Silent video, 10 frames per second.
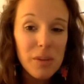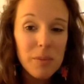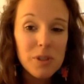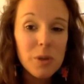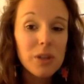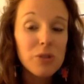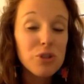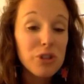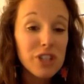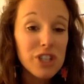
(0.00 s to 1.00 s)
between
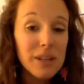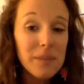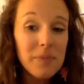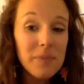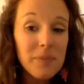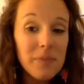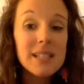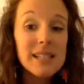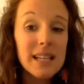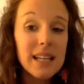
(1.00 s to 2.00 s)
nutrition,
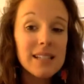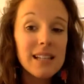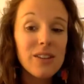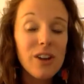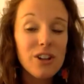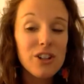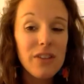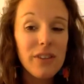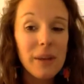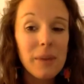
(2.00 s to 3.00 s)
disease, and
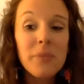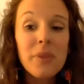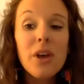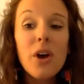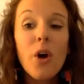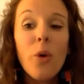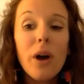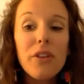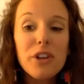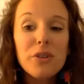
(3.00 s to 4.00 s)
longevity.
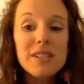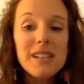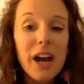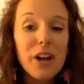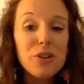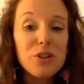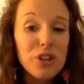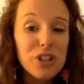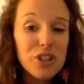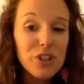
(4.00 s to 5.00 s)
Whether you desire
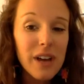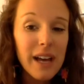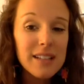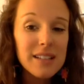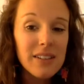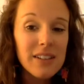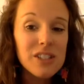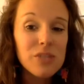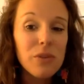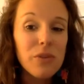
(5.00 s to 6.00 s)
nutritional
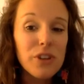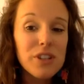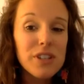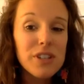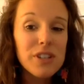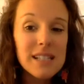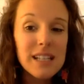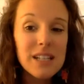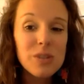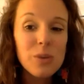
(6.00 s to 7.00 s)
excellence, reversing
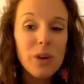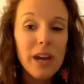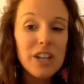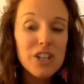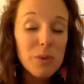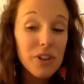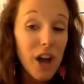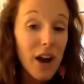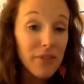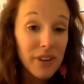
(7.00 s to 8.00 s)
disease, or aging with
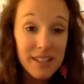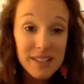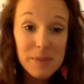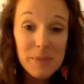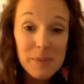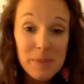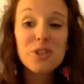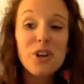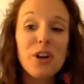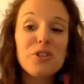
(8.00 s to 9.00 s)
confidence,
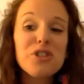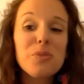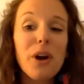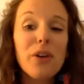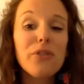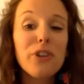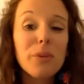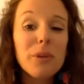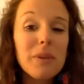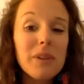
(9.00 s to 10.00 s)
Dr. Smartt
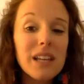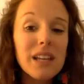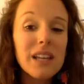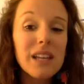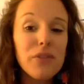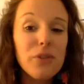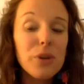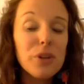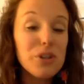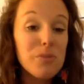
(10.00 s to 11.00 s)
firmly believes that food
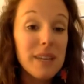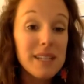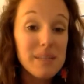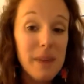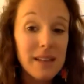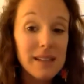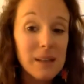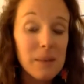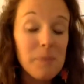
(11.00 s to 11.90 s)
is your best medicine.